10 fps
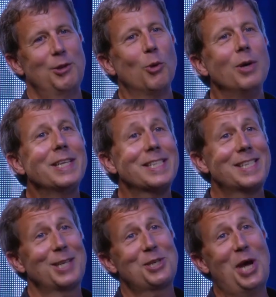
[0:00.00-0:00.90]
The one that
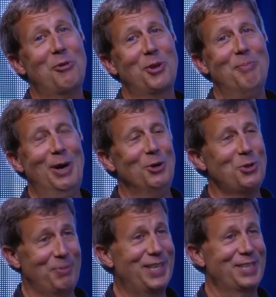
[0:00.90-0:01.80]
sticks out the
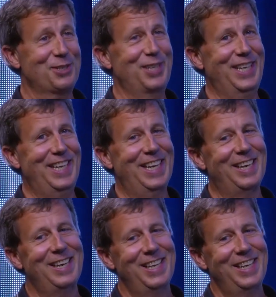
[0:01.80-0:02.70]
most because of
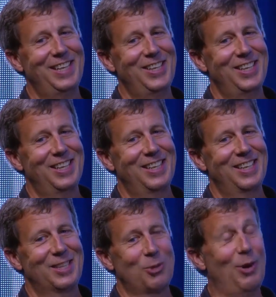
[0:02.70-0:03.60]
the
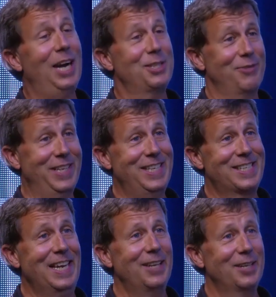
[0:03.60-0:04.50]
rise of the
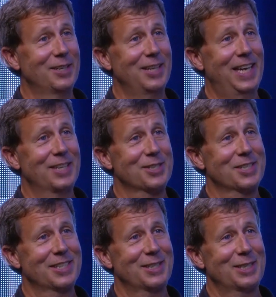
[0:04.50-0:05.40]
East End in the last
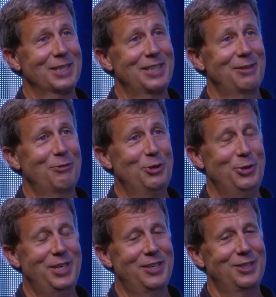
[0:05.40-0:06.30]
few
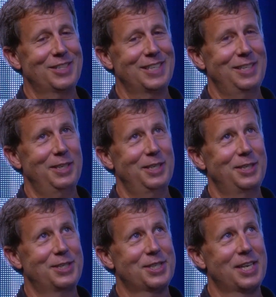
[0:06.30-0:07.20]
years
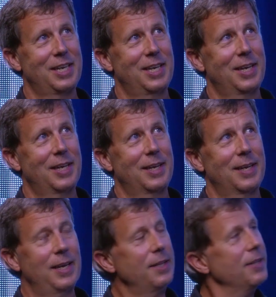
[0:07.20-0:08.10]
is,
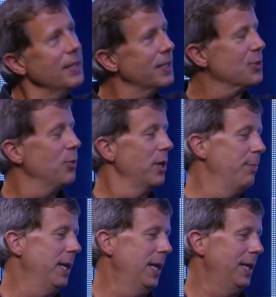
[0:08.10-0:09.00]
I think this would have
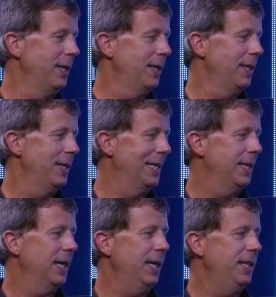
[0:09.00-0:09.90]
been
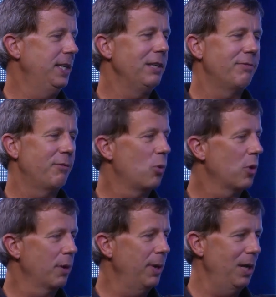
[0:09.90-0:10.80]

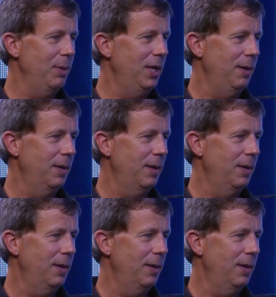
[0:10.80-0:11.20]
94, maybe